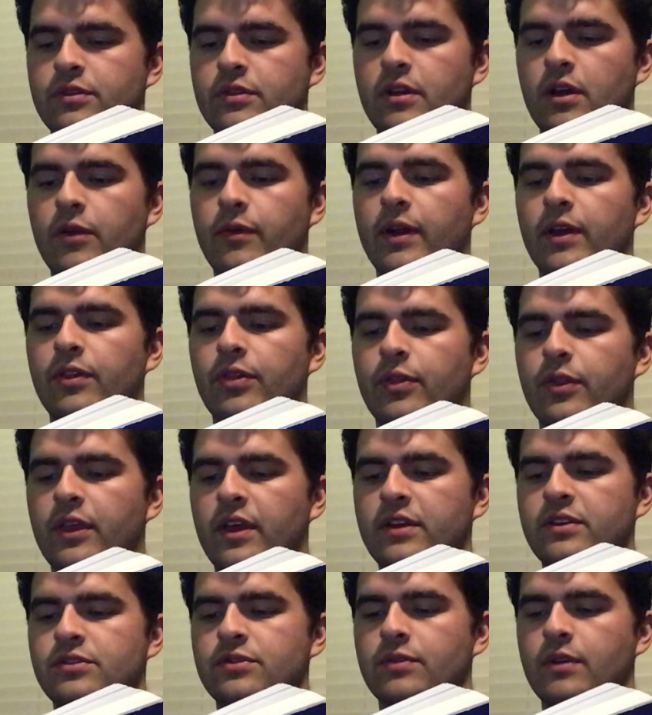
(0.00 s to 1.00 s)
around thick
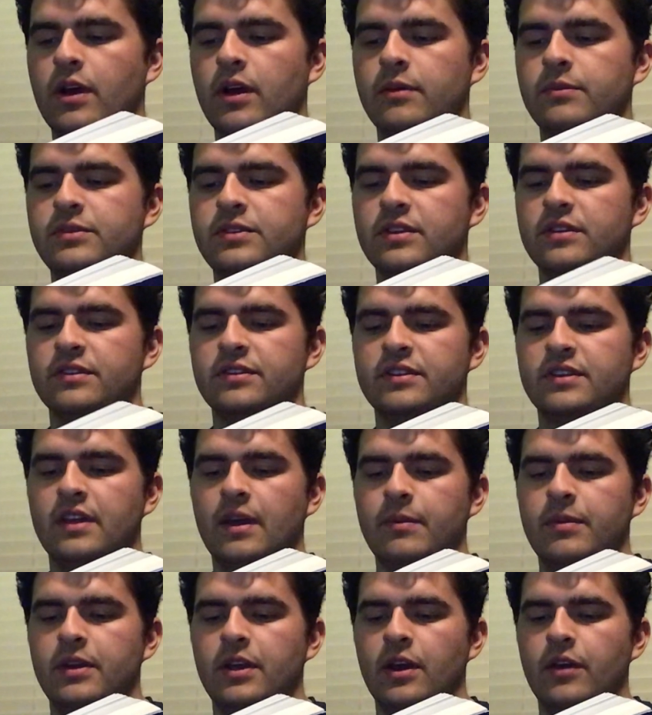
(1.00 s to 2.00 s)
shrubs and
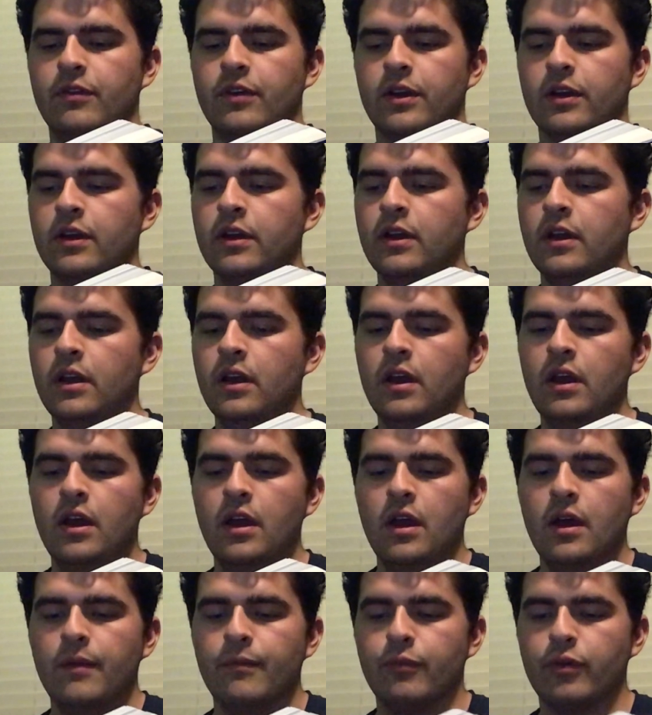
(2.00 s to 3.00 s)
stepping over
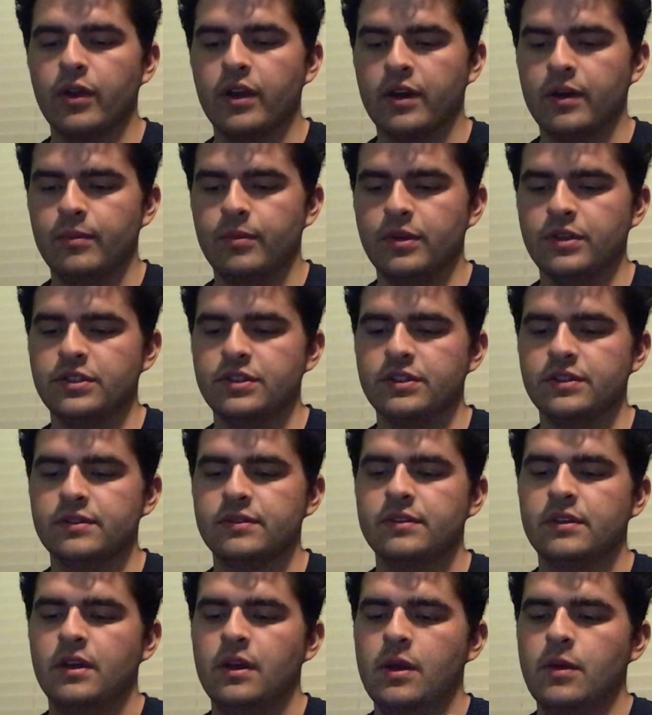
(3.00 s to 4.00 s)
pricker bushes.
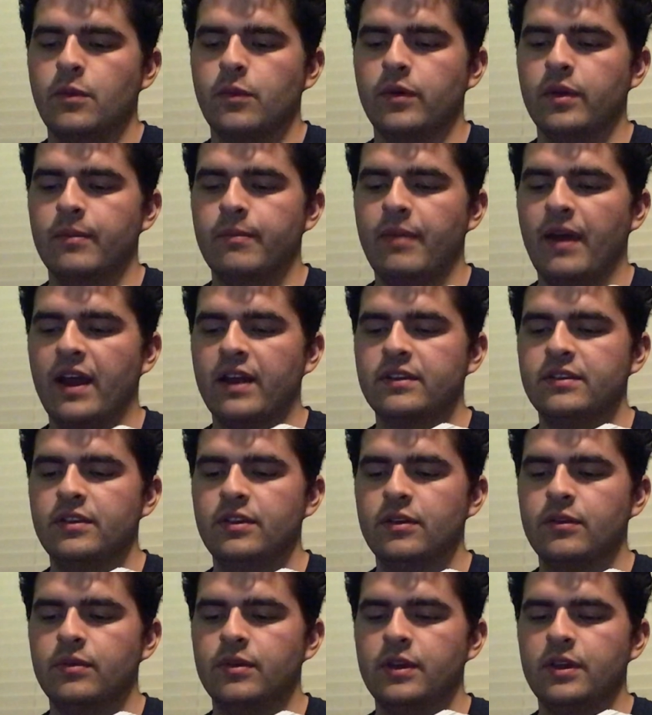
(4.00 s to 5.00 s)
We went back to the
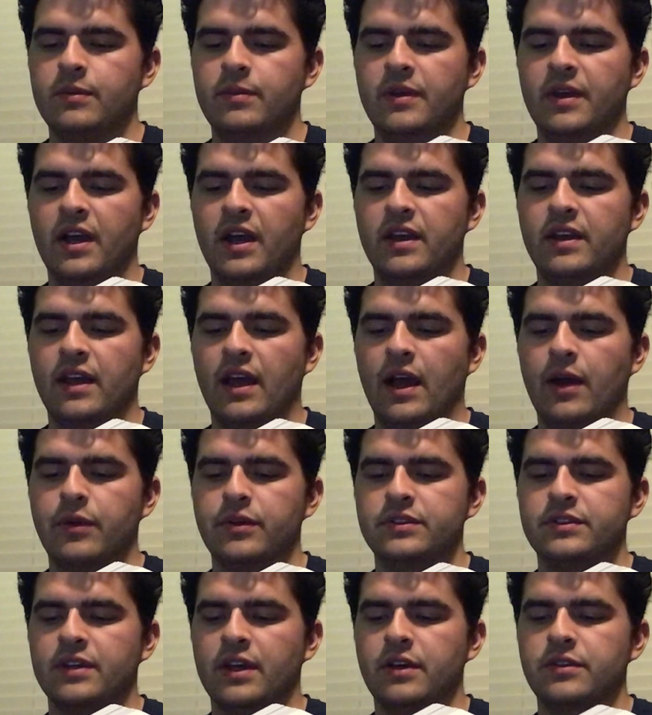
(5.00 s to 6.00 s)
creek behind
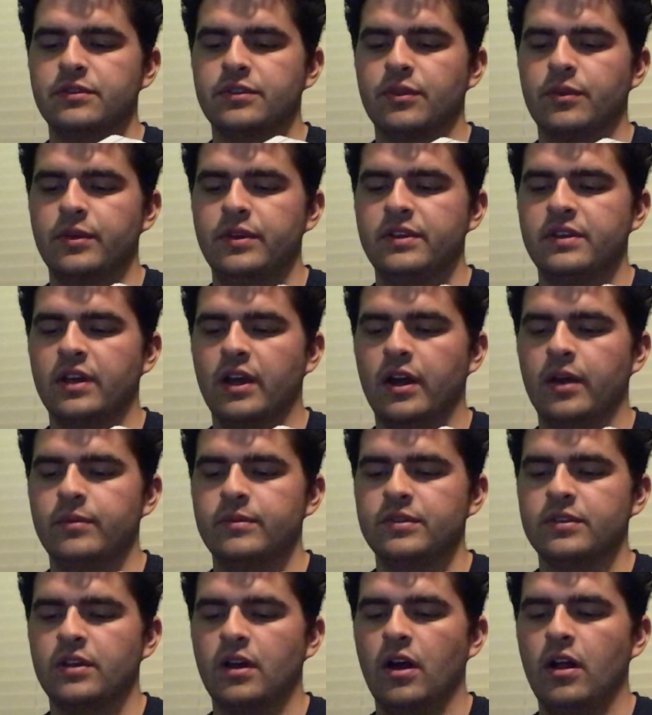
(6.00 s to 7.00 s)
Howard's house 3 times,
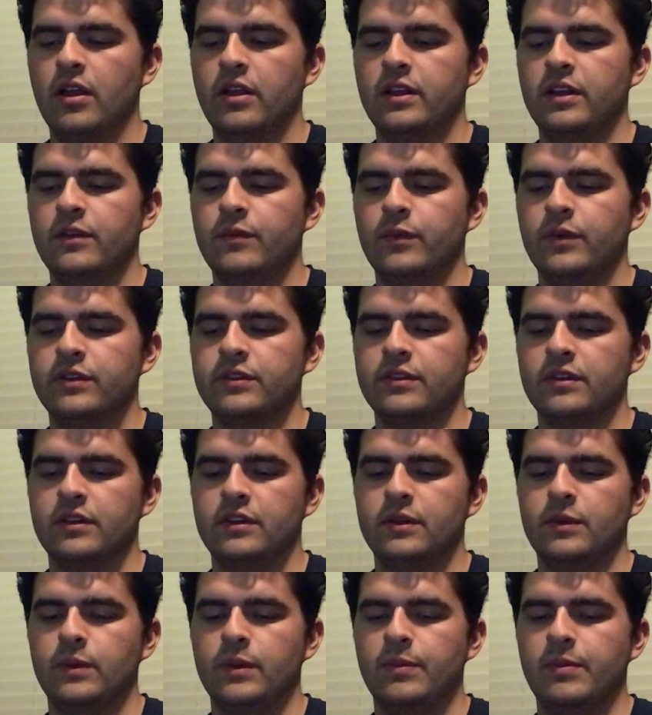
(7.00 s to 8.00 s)
calling and whistling.
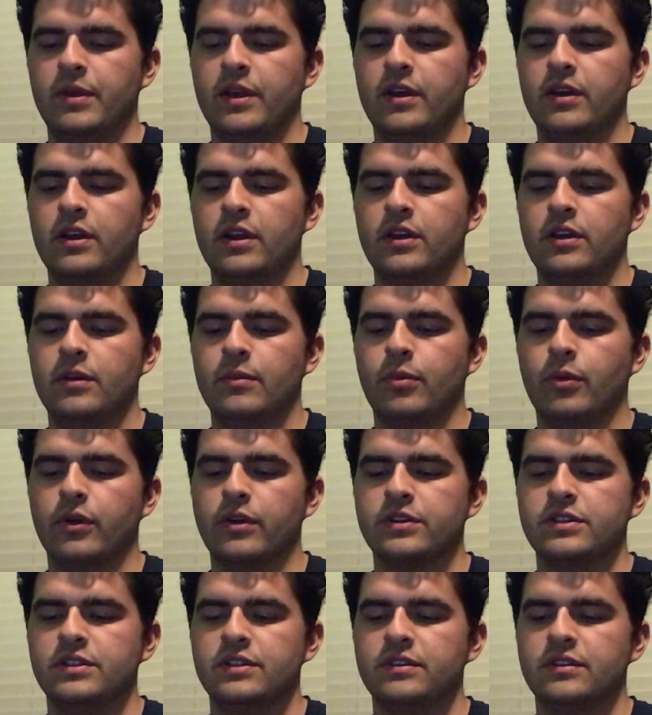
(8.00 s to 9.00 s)
We peered under
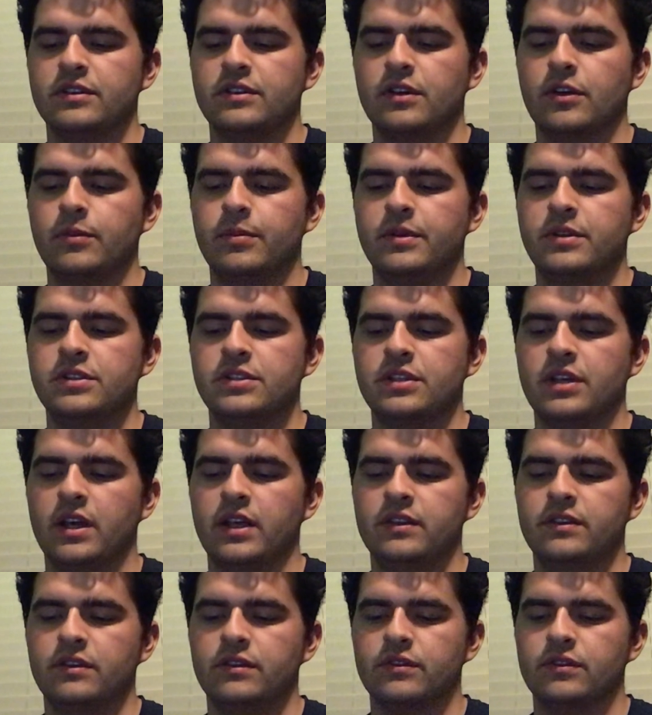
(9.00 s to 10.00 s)
porches and open
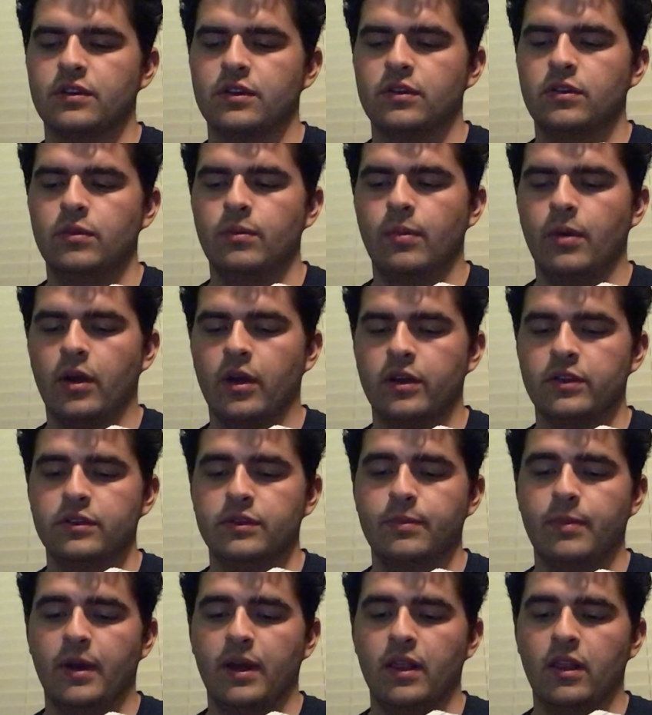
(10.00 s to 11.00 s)
sheds and circled barns.
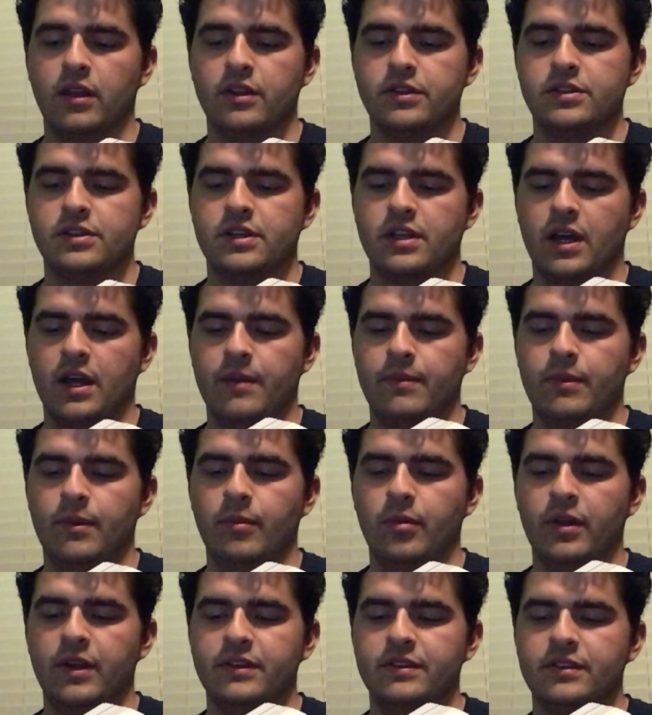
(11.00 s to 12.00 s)
By lunchtime, the
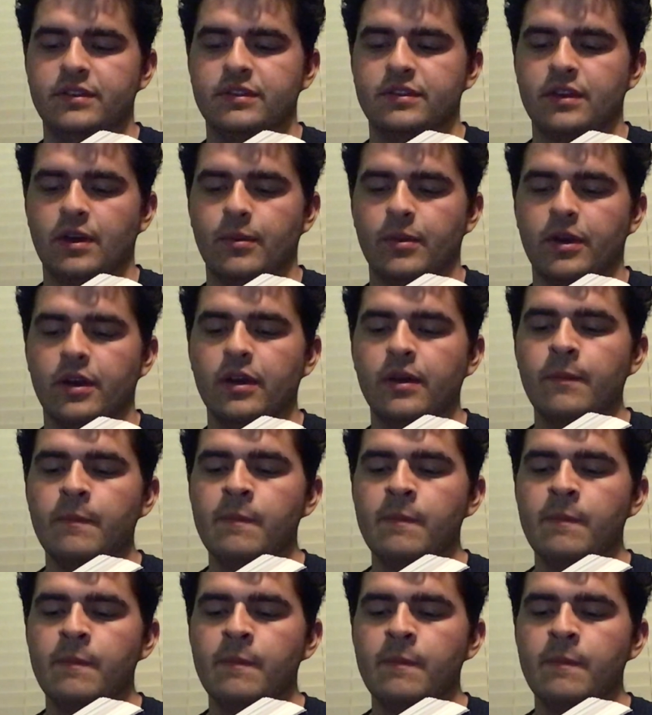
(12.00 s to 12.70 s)
blazing summer